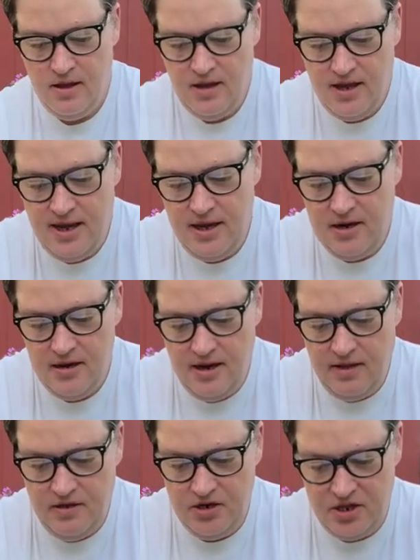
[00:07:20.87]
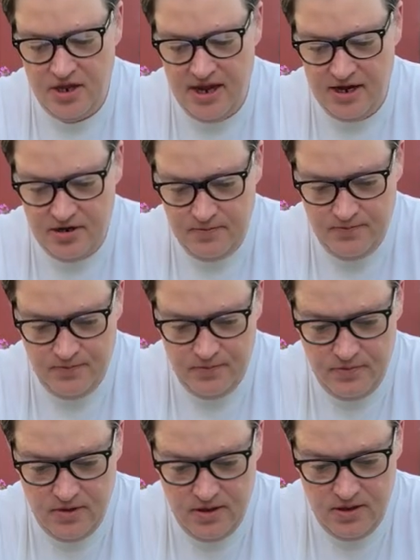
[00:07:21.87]
I acknowledge that.
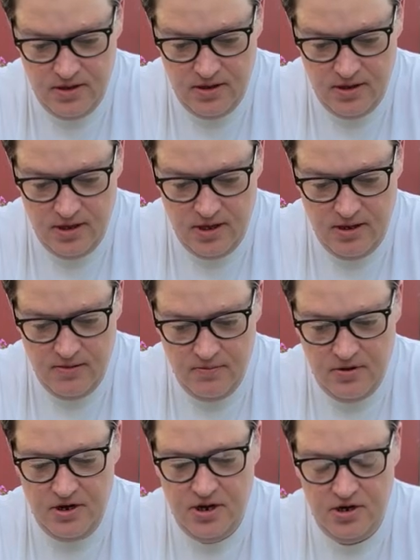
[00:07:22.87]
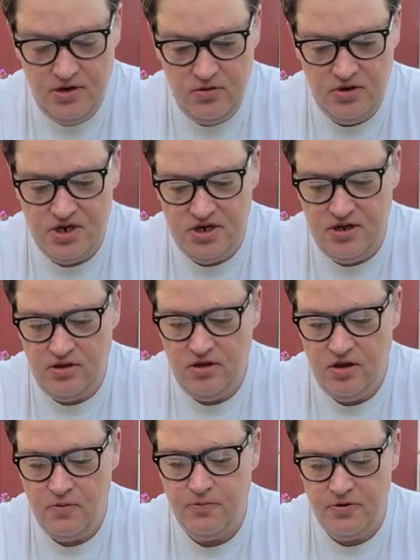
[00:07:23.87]
But I do still
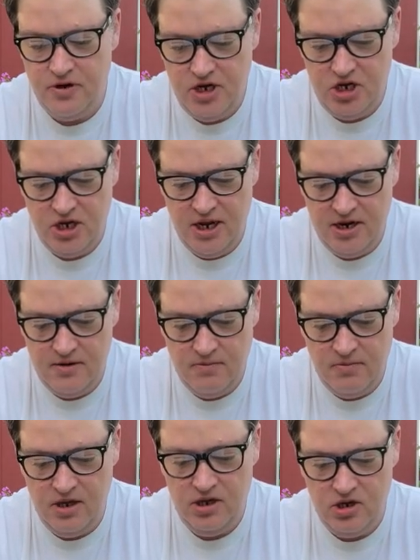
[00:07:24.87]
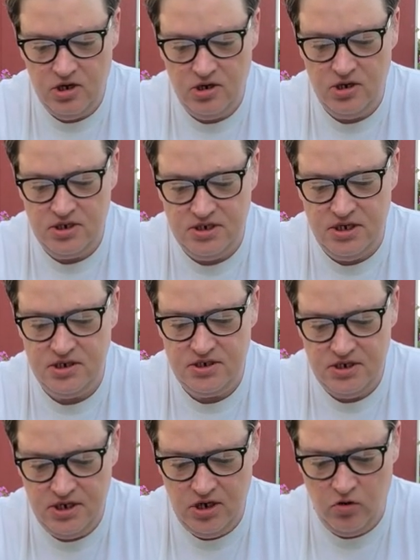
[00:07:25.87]
appreciate Mike Judge's sense
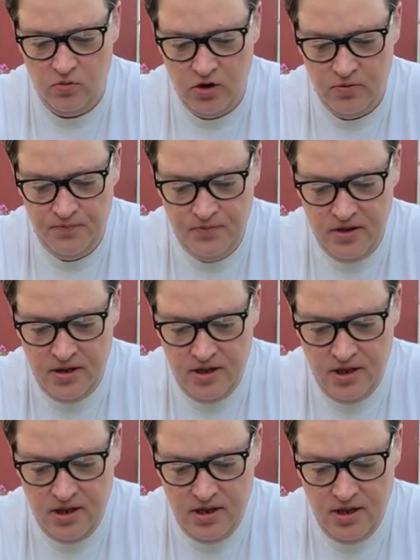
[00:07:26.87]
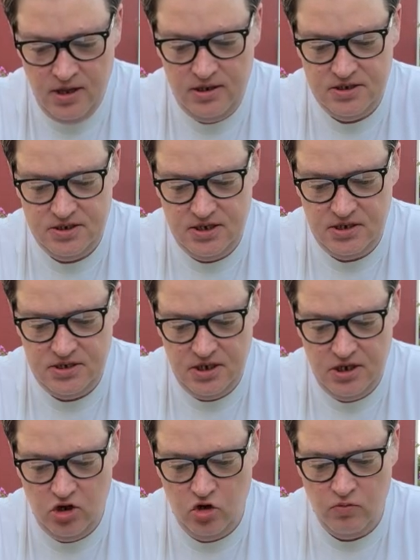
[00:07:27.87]
of humor. His sense of
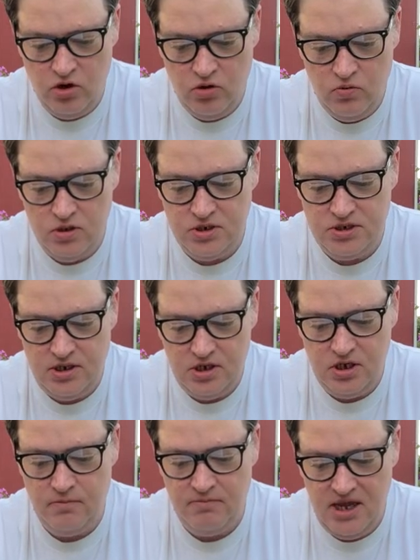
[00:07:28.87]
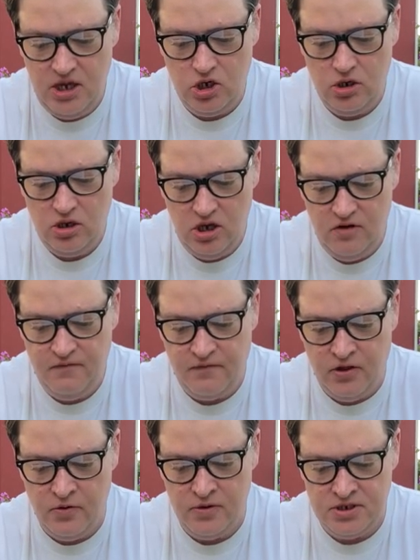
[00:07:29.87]
humor was such a major
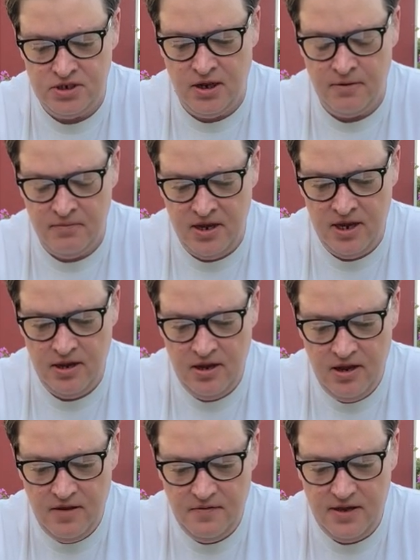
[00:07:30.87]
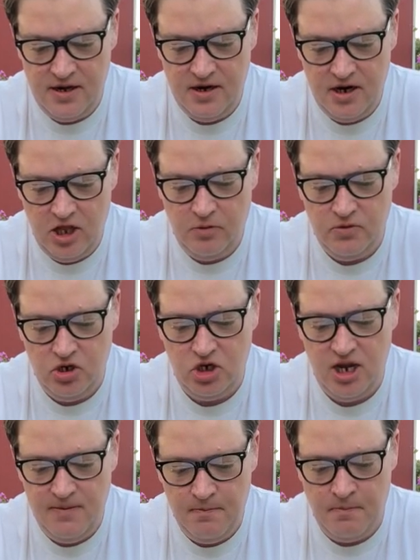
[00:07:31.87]
influence on me that it helped
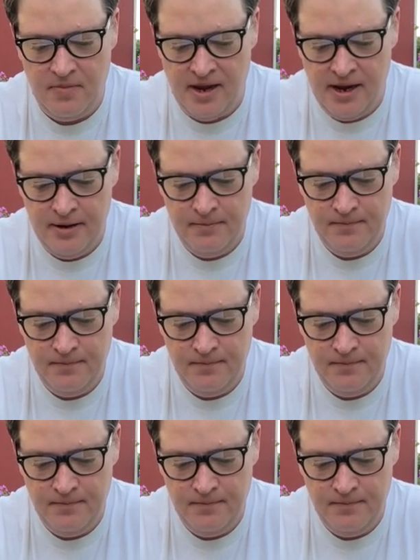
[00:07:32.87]
shape mine.